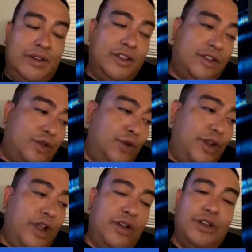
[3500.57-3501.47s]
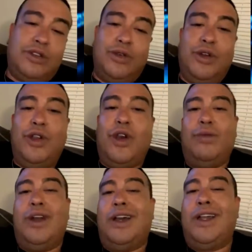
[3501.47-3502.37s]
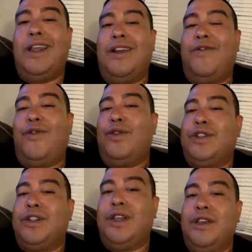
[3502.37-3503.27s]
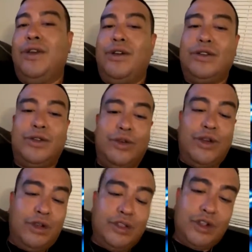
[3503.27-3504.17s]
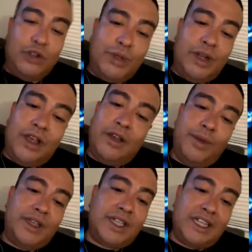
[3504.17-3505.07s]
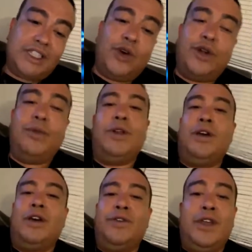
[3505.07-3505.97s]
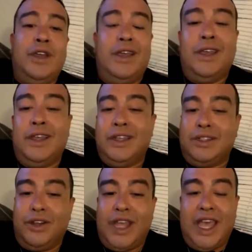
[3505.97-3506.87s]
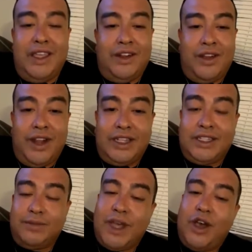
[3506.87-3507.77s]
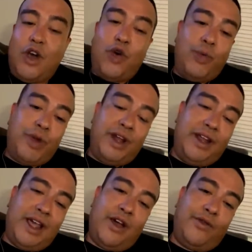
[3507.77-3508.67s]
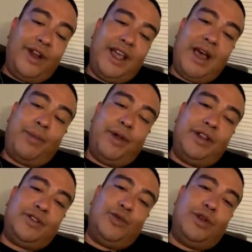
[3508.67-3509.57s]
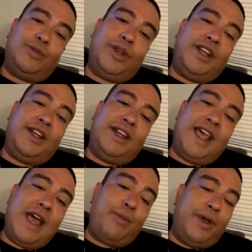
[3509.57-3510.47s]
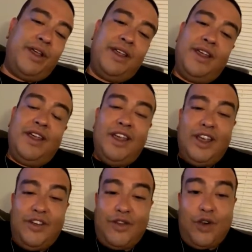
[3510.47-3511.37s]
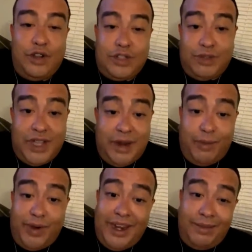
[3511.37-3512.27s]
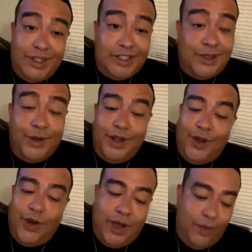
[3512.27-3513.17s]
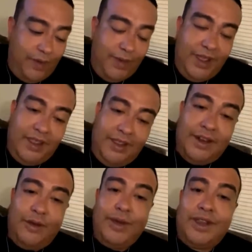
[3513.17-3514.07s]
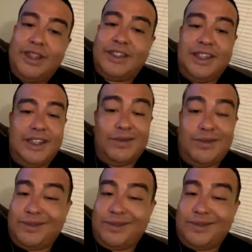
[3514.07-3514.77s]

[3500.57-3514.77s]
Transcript: The studio, I'm luckily and fortunate, you know, the studio showed me love because I showed them love. So that, you know, that's just my home right there. I don't really got to put in too much money into that. But, of course, I'm trying to bring up the studio up with me, you know, because shit,